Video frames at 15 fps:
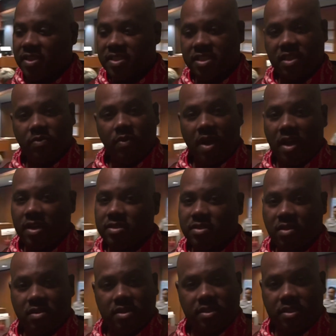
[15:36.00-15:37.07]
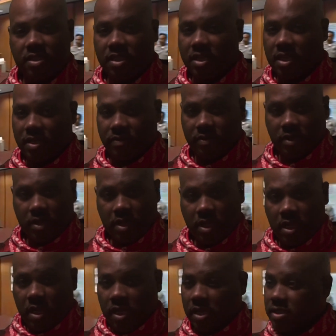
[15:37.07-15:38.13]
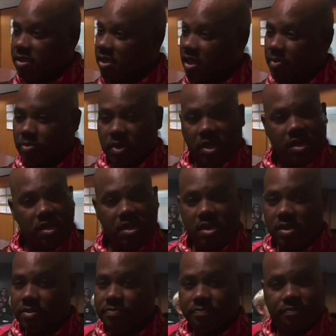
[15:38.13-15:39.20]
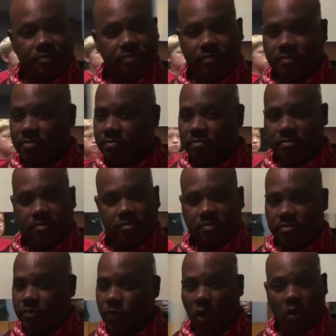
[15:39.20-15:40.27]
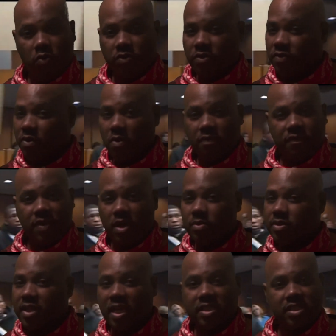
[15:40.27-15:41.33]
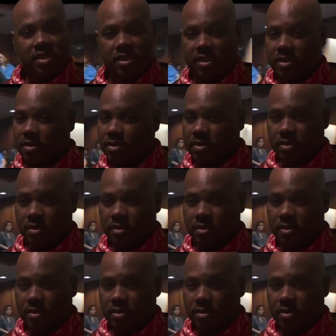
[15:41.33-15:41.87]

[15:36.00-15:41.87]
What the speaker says: CY alternative. He say, blood, don't fuck with that shit.